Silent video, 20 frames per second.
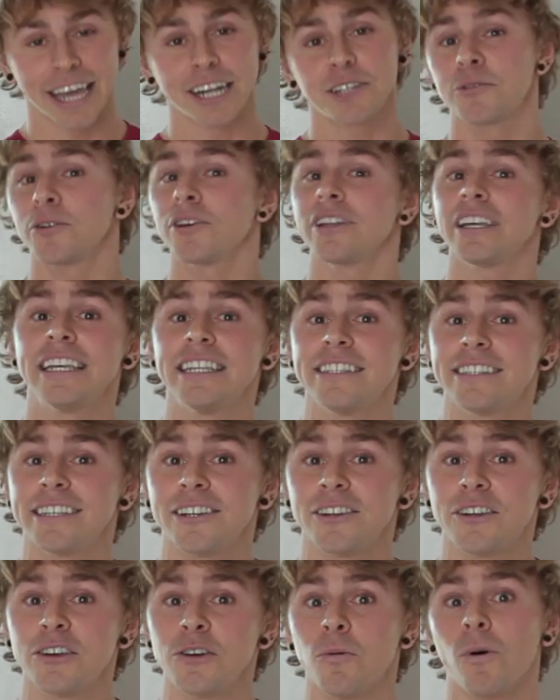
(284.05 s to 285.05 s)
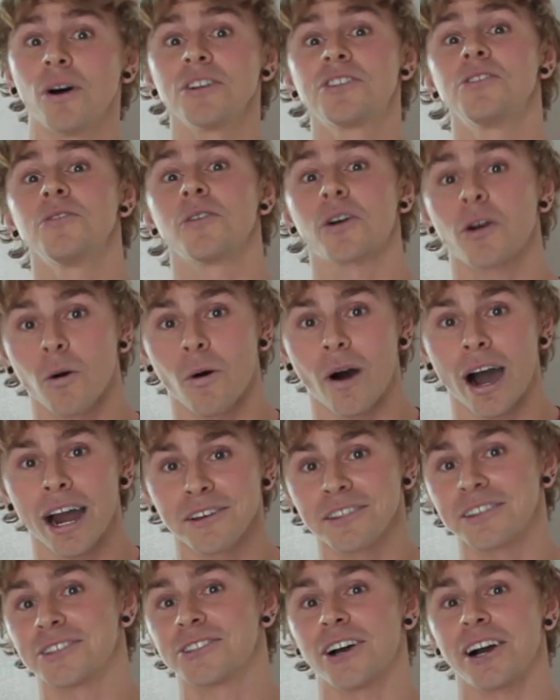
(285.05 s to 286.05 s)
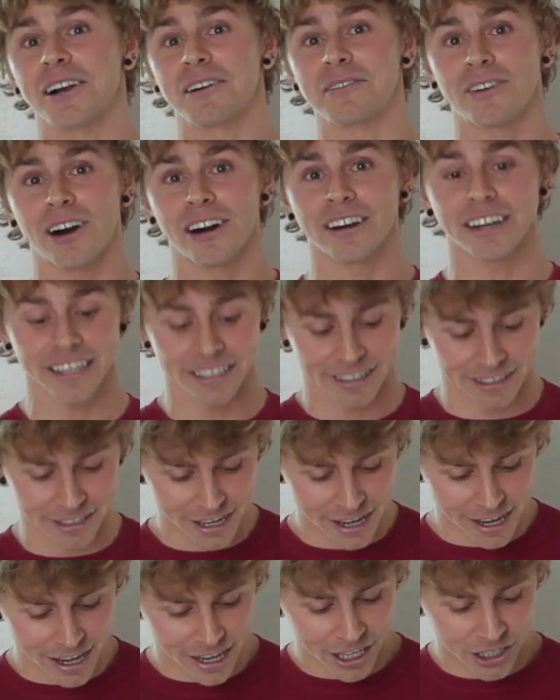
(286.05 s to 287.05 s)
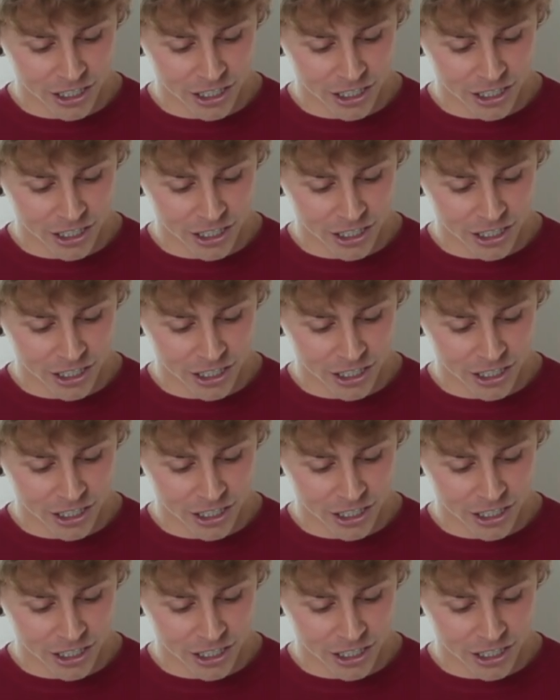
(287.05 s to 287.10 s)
And it's really easy to do once you acquire the chaga fungus.